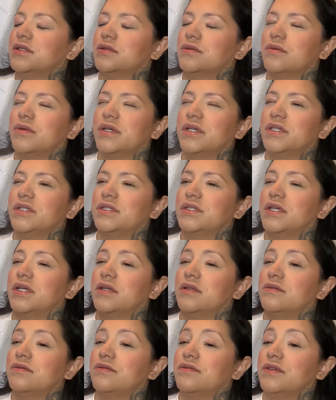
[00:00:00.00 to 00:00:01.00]
quite
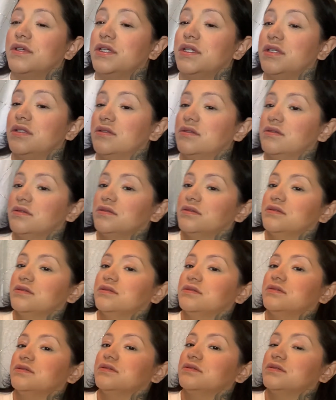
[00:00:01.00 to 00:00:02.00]
10 feet
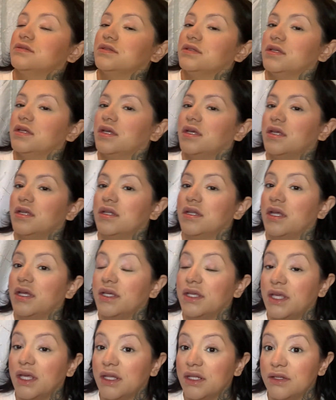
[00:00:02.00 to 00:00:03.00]
and I
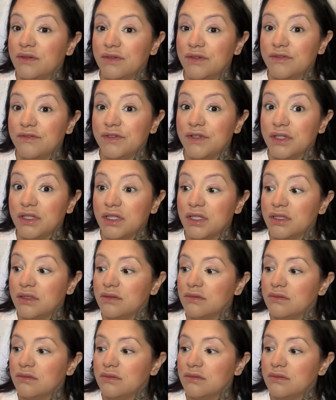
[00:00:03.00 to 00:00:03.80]
can't even feel it.